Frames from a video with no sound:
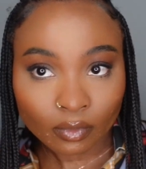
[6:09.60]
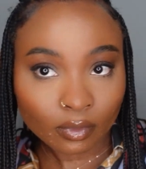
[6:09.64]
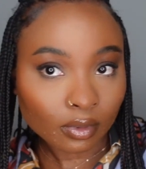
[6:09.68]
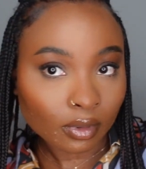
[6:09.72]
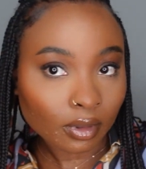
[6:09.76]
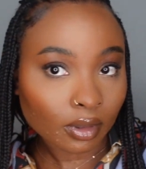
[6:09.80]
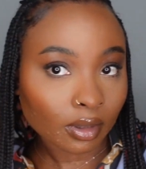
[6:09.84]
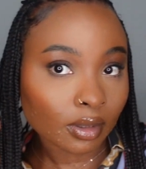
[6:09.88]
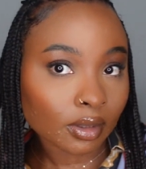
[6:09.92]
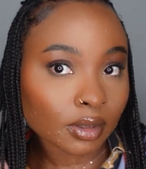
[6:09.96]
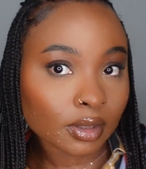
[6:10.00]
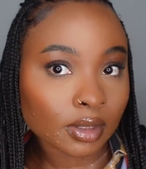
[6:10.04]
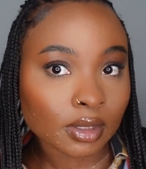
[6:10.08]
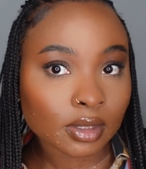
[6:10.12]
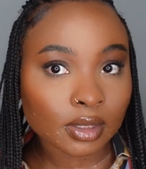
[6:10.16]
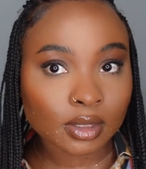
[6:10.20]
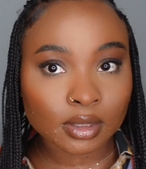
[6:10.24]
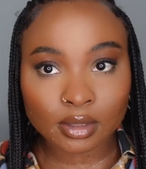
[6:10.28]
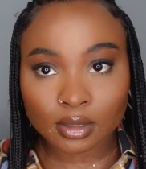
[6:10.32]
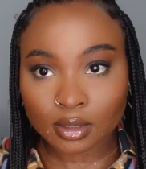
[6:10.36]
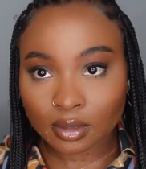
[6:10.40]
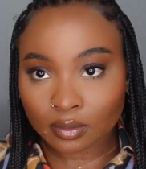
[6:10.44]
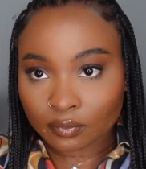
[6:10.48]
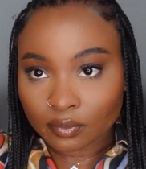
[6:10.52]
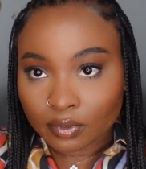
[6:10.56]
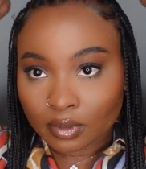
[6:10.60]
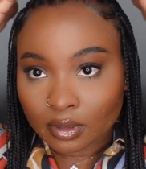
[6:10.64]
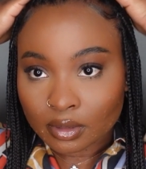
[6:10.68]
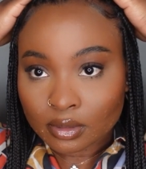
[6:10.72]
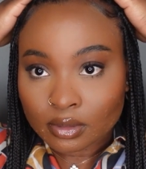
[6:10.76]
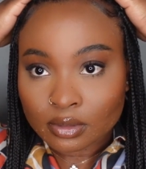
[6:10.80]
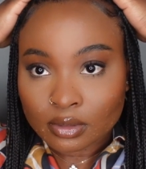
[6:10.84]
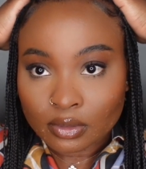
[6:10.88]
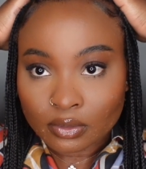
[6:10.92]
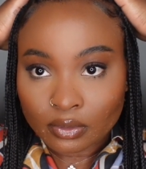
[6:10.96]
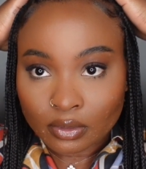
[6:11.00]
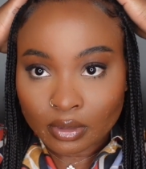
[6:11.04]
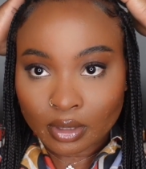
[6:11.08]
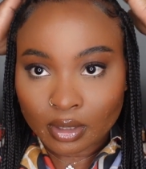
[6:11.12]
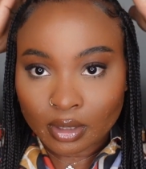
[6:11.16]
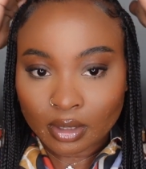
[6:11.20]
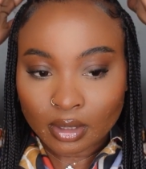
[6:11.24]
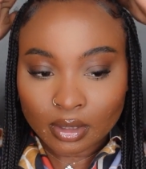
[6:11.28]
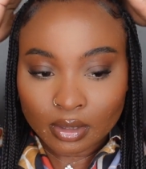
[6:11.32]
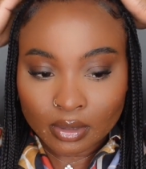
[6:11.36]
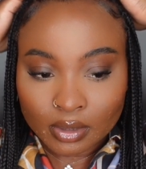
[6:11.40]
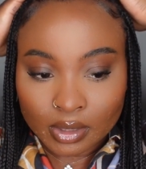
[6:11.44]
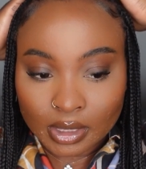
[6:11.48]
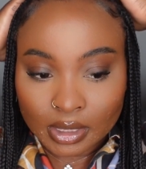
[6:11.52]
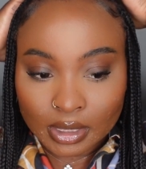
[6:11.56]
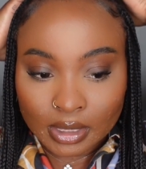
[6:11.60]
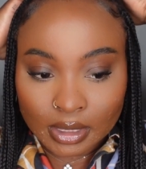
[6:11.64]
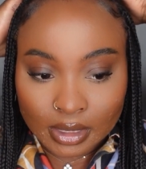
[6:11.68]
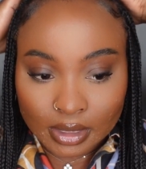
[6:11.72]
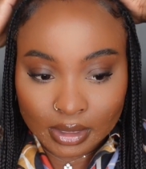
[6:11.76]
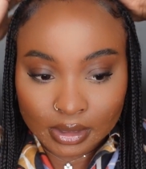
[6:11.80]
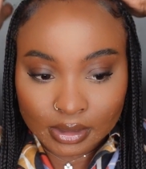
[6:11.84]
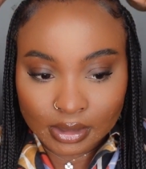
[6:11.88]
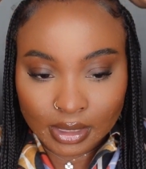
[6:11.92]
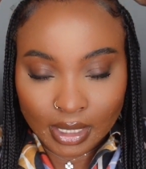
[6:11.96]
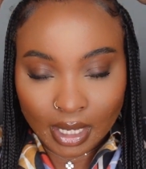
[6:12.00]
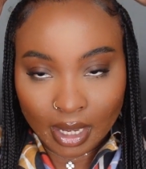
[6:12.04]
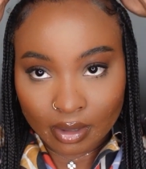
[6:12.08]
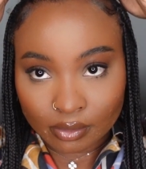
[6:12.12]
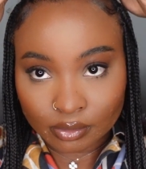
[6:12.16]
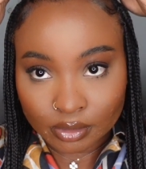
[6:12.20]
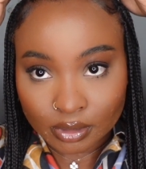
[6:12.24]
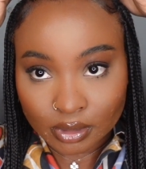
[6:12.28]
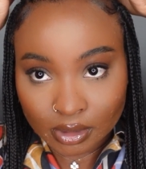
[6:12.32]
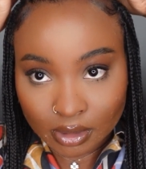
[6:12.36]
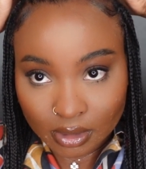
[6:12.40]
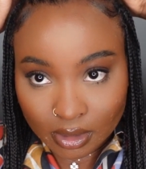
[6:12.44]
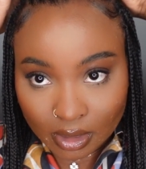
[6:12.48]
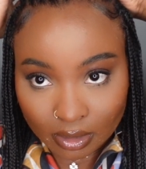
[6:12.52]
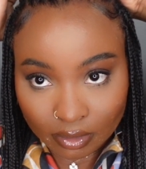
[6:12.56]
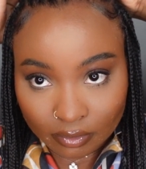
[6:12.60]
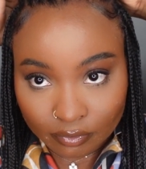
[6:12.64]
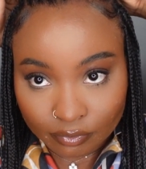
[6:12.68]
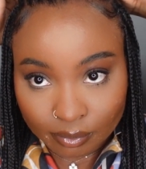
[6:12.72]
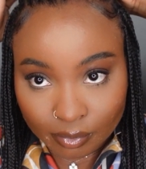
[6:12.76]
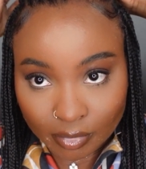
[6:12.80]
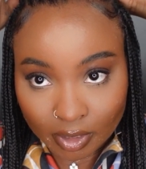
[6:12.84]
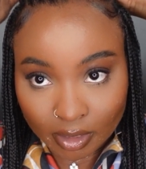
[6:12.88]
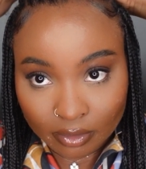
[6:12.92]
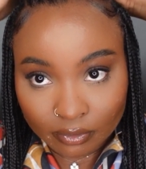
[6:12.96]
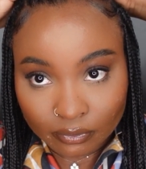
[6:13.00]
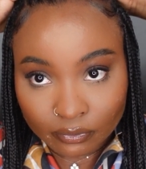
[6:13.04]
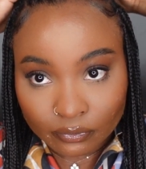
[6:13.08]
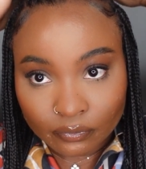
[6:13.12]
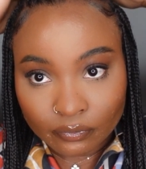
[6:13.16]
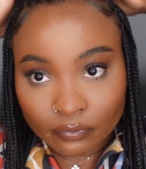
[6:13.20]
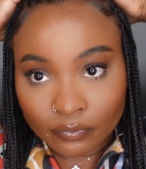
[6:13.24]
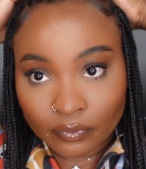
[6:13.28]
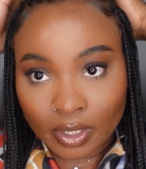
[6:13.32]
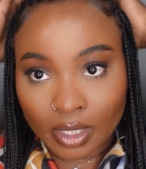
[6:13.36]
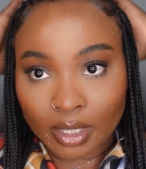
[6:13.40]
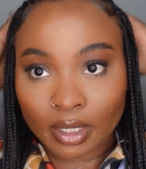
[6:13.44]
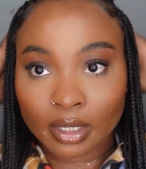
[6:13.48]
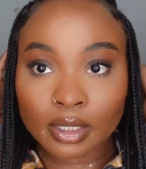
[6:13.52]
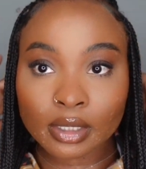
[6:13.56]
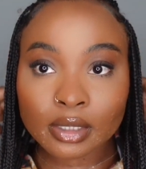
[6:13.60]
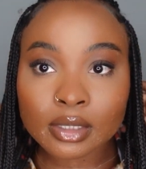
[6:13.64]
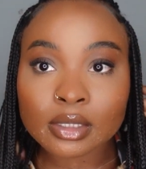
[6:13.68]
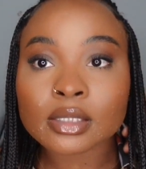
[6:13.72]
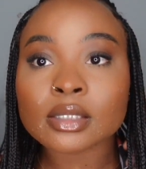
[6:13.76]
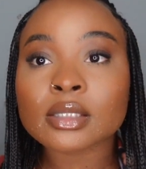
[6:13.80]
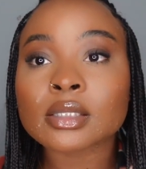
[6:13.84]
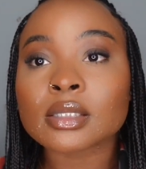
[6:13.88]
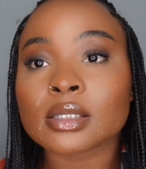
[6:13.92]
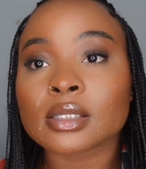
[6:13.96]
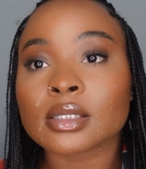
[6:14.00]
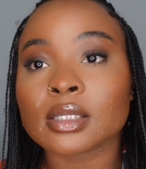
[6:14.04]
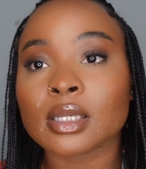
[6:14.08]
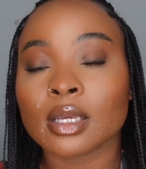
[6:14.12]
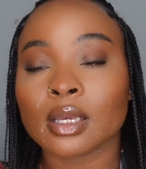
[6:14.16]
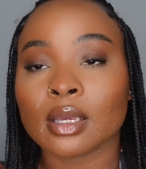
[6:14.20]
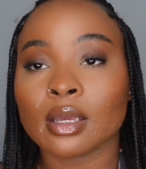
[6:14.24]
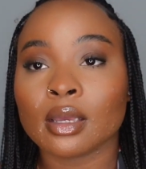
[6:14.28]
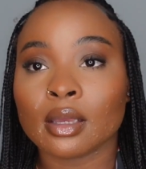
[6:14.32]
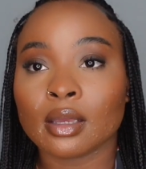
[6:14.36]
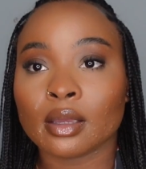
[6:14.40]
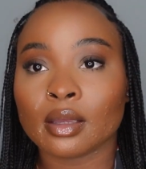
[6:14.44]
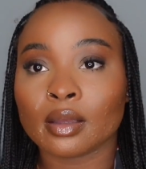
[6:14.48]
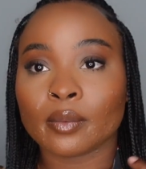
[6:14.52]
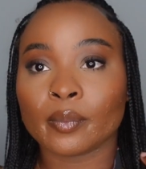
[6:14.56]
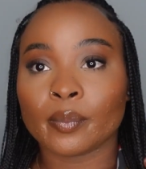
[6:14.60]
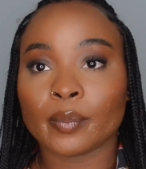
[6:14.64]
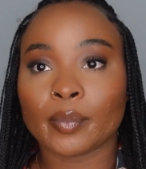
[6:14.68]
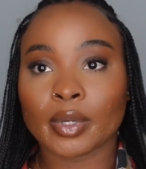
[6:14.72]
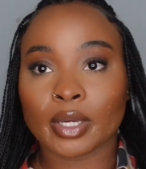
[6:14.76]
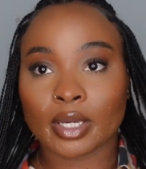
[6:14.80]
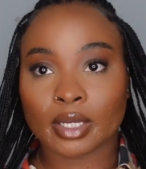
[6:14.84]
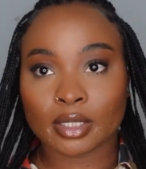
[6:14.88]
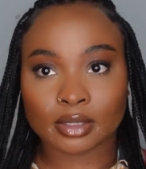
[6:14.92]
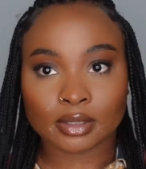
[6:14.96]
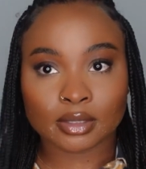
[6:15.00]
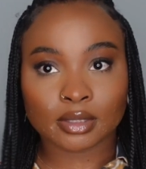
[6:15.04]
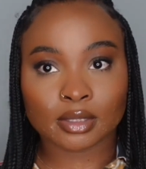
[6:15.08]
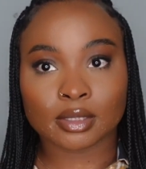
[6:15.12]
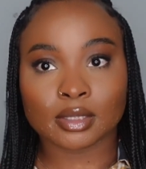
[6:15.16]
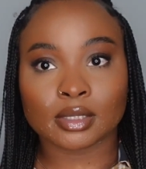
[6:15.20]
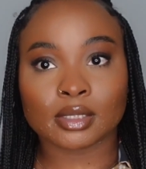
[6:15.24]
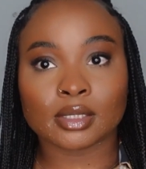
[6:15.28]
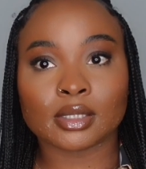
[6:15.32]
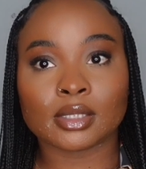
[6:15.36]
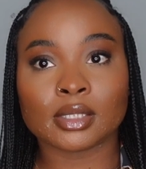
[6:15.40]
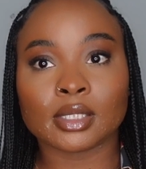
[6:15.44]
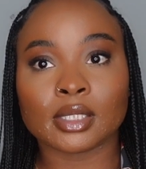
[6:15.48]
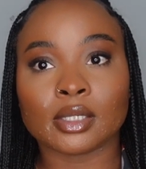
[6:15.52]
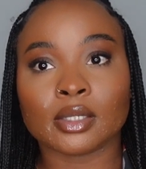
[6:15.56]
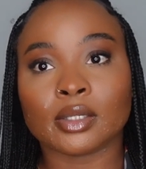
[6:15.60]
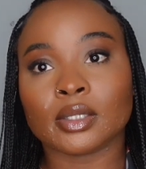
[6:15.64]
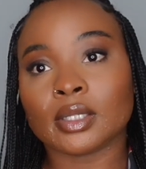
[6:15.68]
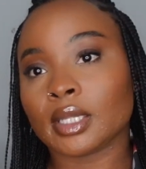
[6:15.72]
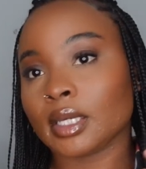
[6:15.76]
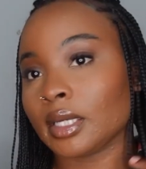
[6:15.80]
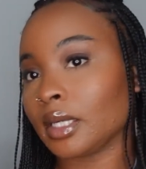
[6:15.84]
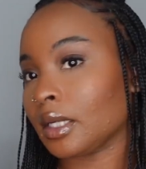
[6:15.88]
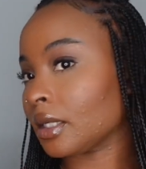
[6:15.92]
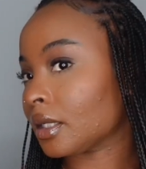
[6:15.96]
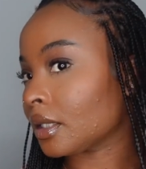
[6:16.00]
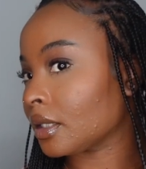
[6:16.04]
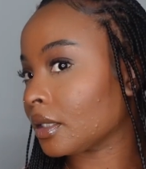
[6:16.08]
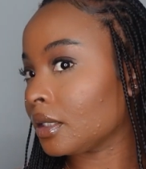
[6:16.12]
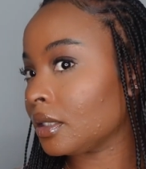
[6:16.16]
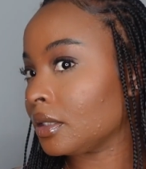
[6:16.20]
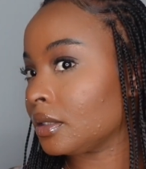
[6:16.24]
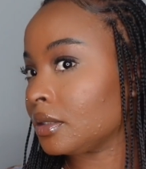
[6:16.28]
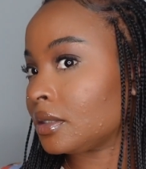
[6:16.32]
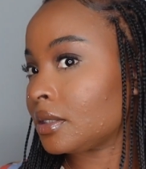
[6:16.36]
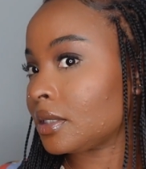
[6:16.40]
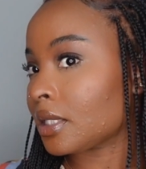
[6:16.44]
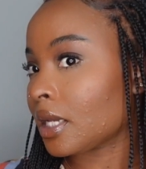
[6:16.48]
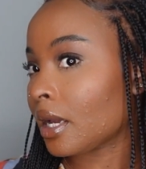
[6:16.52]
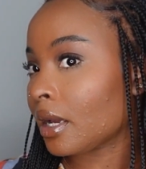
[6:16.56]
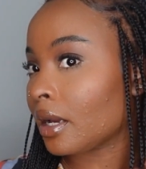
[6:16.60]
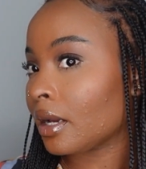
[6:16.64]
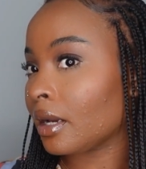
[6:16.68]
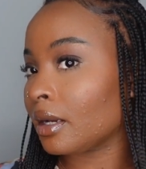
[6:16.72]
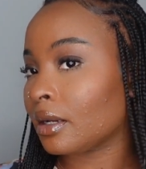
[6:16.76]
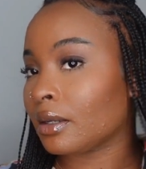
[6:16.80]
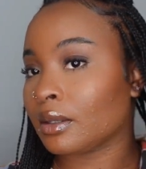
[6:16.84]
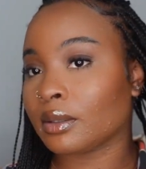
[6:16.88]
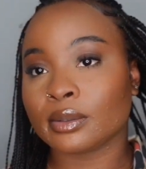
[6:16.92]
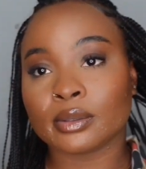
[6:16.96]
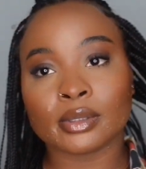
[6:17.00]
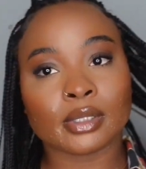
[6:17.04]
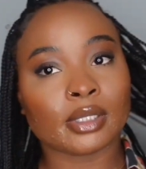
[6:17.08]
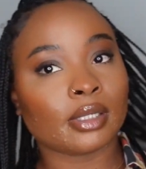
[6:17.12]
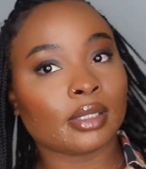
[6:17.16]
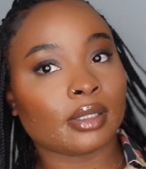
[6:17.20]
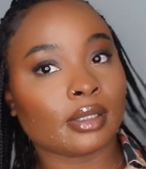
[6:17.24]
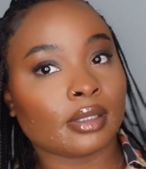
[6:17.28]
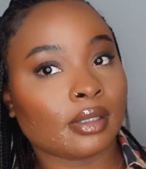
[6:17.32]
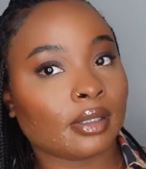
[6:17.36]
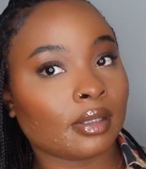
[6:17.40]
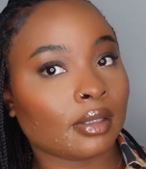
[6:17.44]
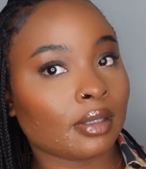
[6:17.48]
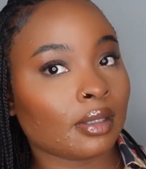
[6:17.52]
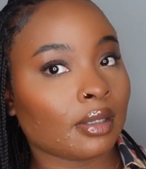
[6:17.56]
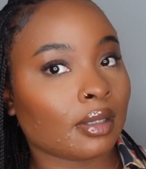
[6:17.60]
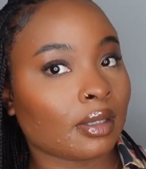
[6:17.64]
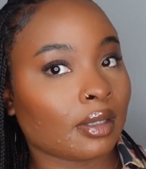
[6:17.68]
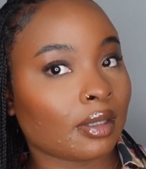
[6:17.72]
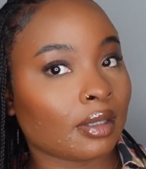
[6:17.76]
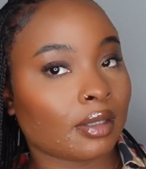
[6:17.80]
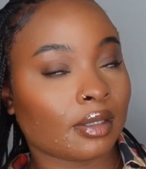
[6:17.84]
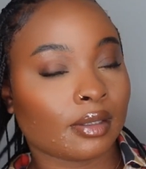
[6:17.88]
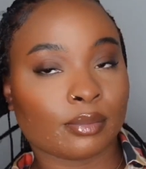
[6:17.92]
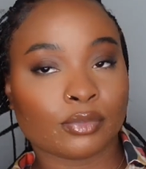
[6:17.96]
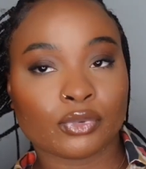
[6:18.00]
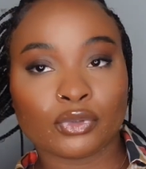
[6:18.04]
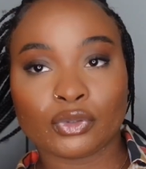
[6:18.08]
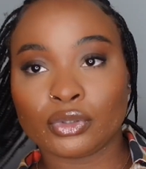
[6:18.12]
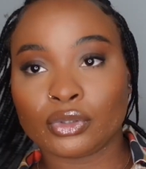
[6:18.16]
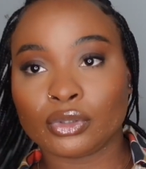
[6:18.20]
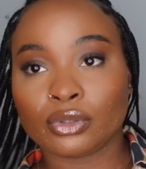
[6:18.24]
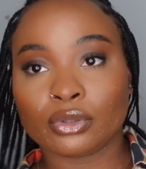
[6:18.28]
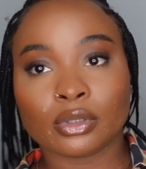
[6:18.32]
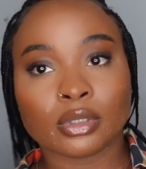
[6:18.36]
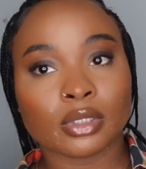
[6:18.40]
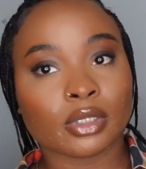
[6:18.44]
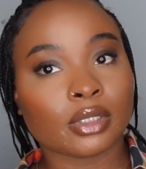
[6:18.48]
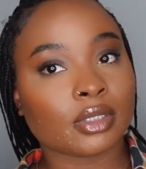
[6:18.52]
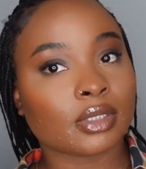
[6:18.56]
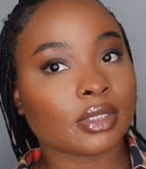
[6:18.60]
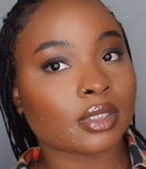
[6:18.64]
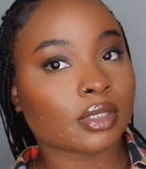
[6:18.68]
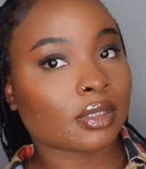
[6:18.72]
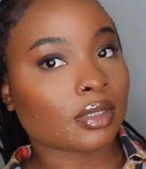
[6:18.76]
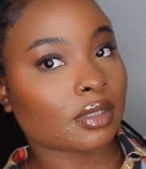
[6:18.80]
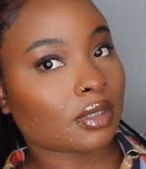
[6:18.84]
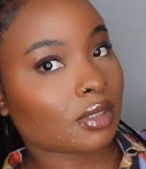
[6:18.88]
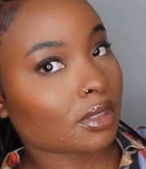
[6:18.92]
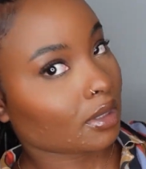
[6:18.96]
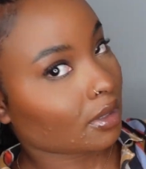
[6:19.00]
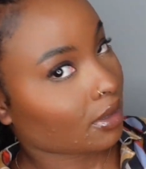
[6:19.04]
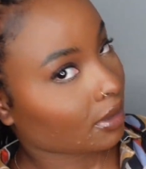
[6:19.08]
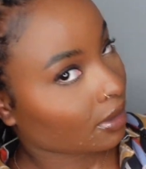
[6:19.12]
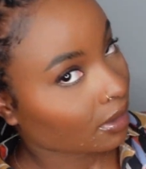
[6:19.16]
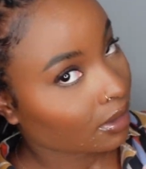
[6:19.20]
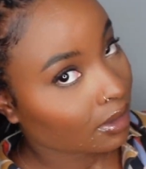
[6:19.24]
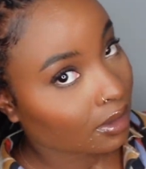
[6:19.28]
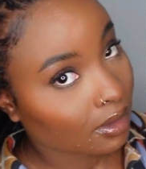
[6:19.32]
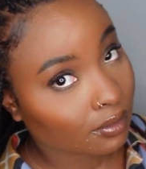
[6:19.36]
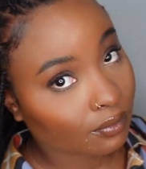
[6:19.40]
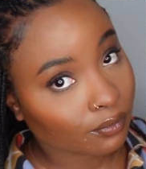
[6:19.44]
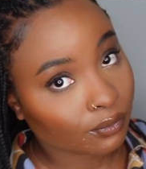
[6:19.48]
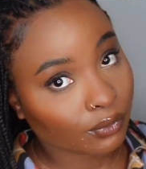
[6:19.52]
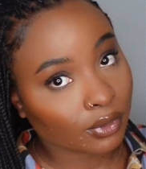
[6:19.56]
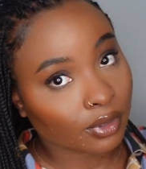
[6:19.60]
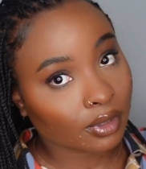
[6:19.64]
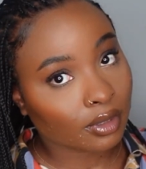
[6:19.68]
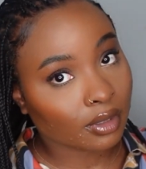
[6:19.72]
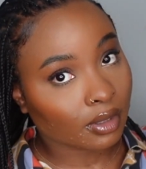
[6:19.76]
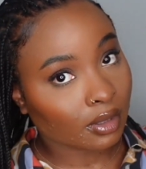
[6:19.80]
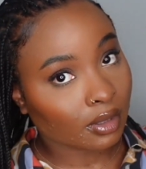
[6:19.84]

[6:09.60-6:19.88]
And just leave it so the hair is out of my face, but still like down. And I'm truly just in love with